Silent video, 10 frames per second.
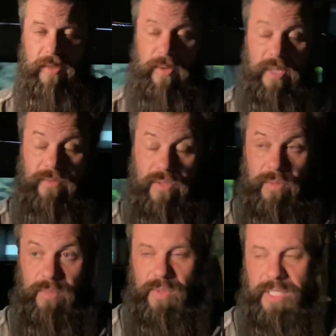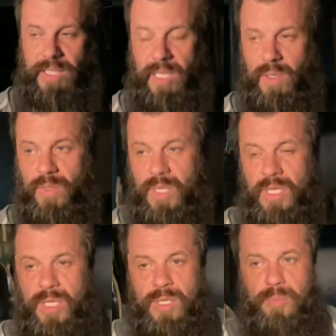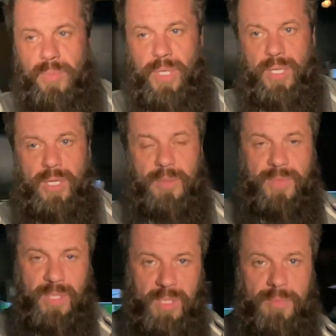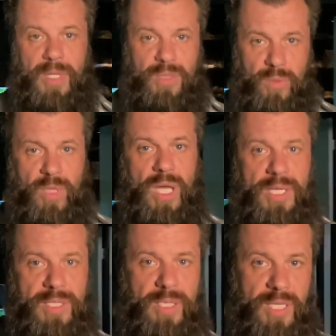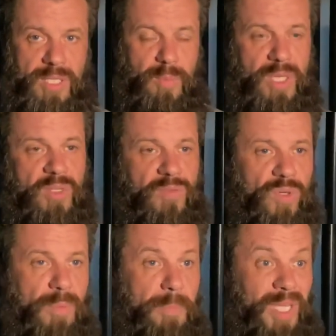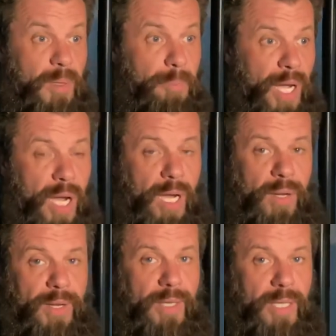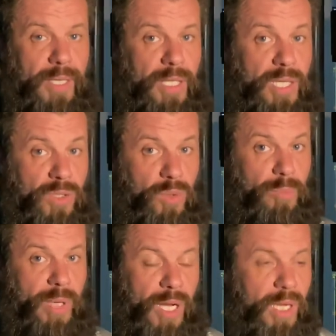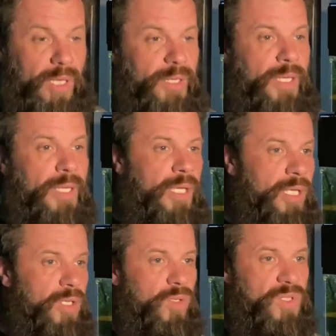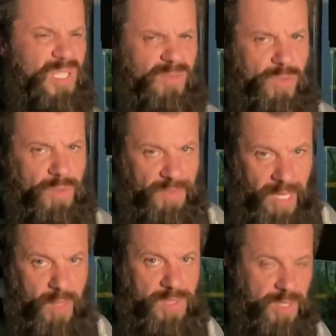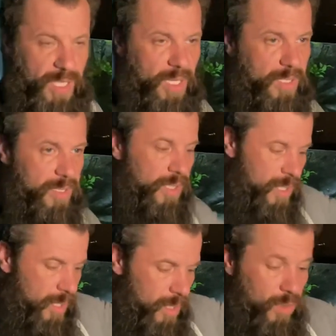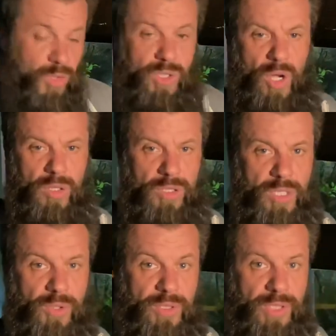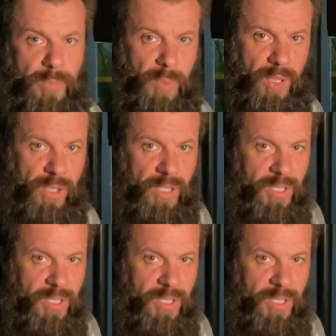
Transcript: whatever right now, but I'm thinking about utilizing that space for a big pond, like an indoor pond, you know, several 1,000-gallon, a little taller, a little deeper,